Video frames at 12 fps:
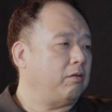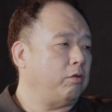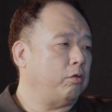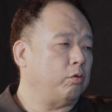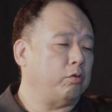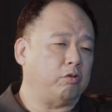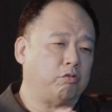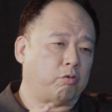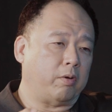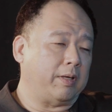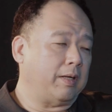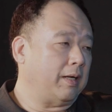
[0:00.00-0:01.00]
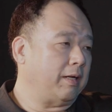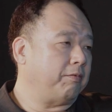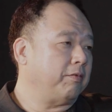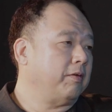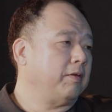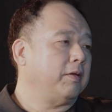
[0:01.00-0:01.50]
Hmm. You don't destroy the
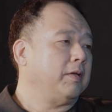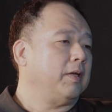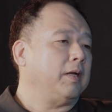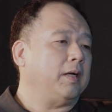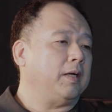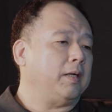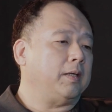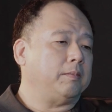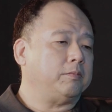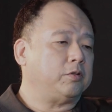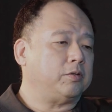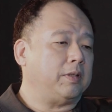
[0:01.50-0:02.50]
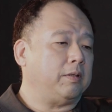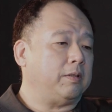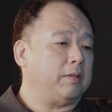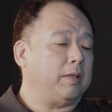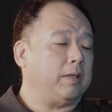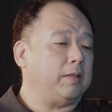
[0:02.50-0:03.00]
hive. Mm-hmm. Um, so that,
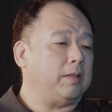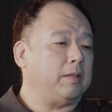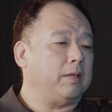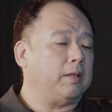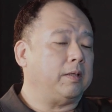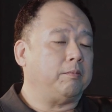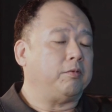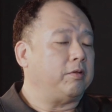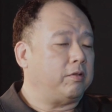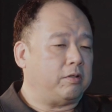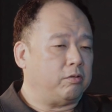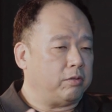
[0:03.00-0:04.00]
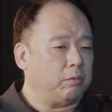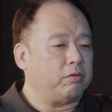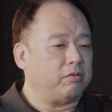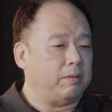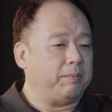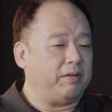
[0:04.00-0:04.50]
and, and um, so, so, that
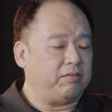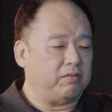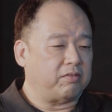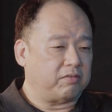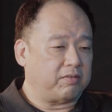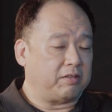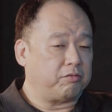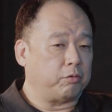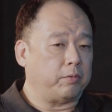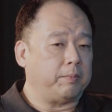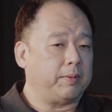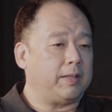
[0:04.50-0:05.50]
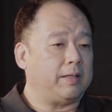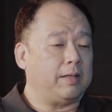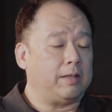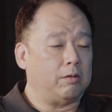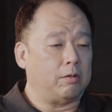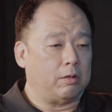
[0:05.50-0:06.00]
was an amazing success story. But and,
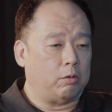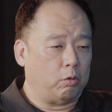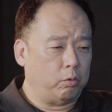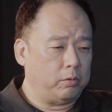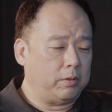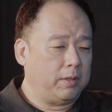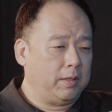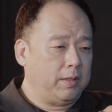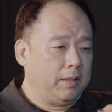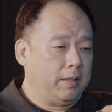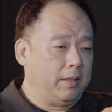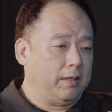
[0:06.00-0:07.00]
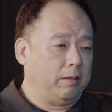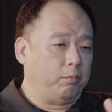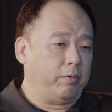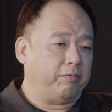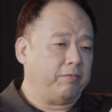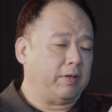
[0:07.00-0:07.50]
and on our own, uh,
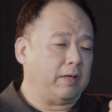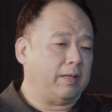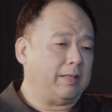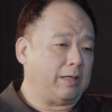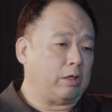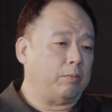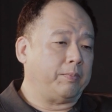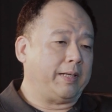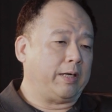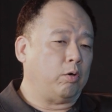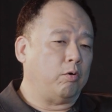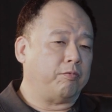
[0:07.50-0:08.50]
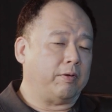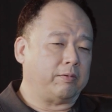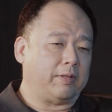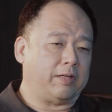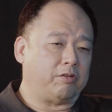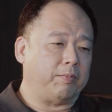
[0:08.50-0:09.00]
with uh, another company I
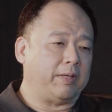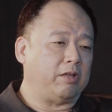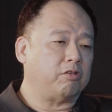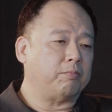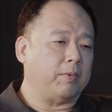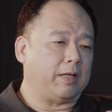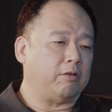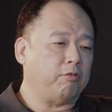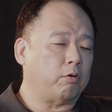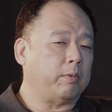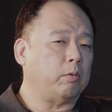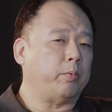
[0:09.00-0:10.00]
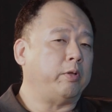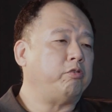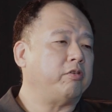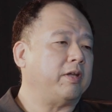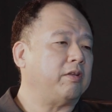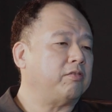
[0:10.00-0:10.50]
co-founded that's making smart affordable
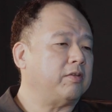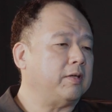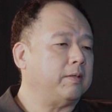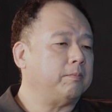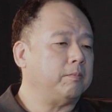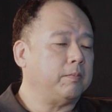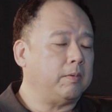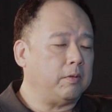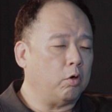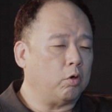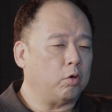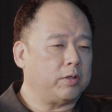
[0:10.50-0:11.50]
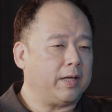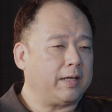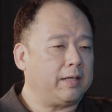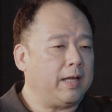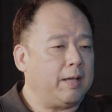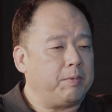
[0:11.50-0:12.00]
wheelchairs, um,
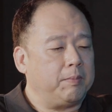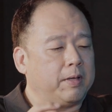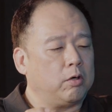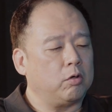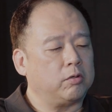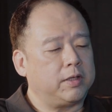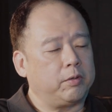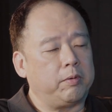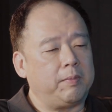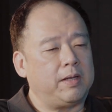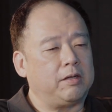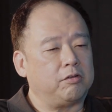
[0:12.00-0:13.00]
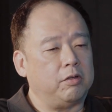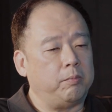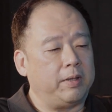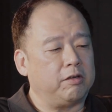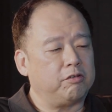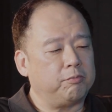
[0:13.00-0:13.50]
GoGoTech, Abby by GoGoTech, we made a we
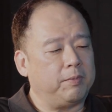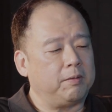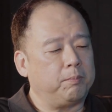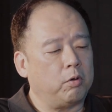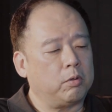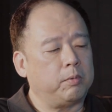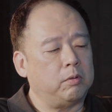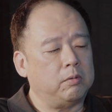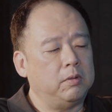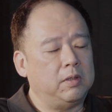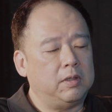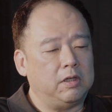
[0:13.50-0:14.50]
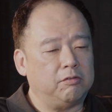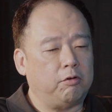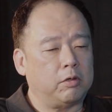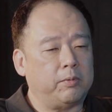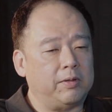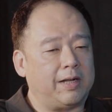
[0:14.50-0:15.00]
make a smart portable
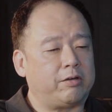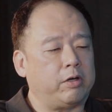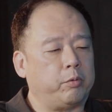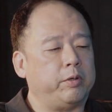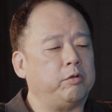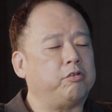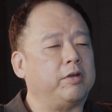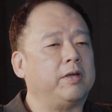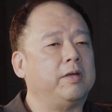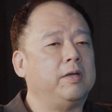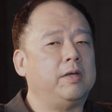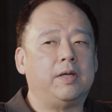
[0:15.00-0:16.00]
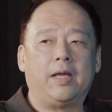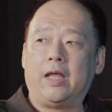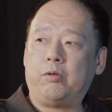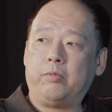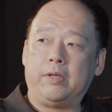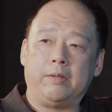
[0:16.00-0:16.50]
affordable electric wheelchair,
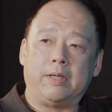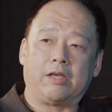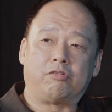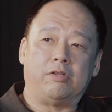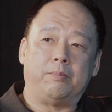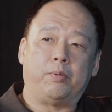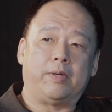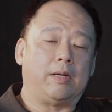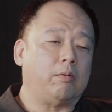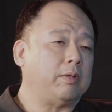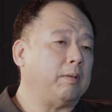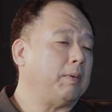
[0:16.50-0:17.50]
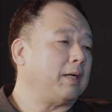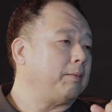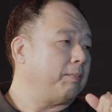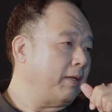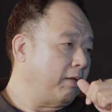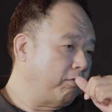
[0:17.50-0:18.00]
and we actually put it out in the
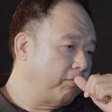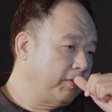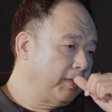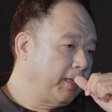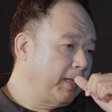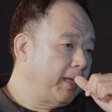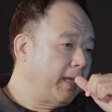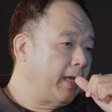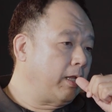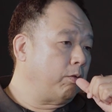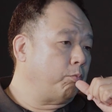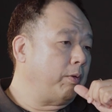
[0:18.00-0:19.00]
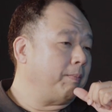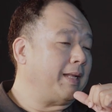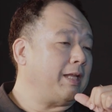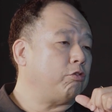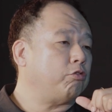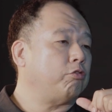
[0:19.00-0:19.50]
marketplace and we
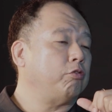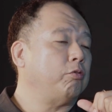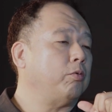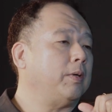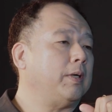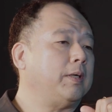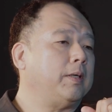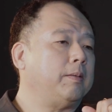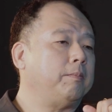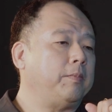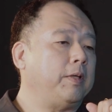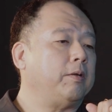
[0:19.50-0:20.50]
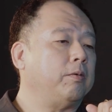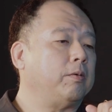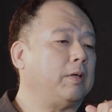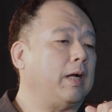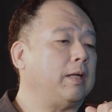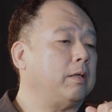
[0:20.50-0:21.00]
managed to um, you know
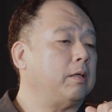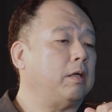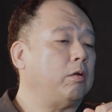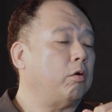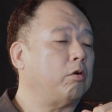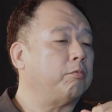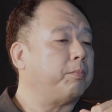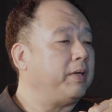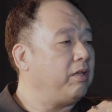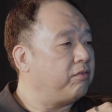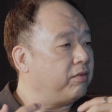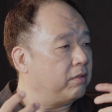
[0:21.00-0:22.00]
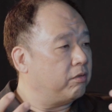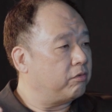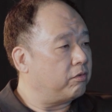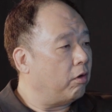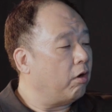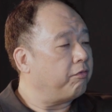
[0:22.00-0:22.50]
garner a lot of
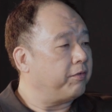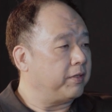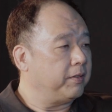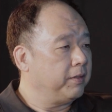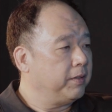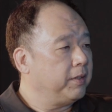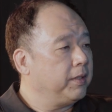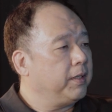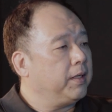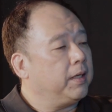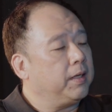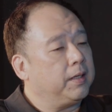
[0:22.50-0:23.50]
pre-sales off it mm-hmm.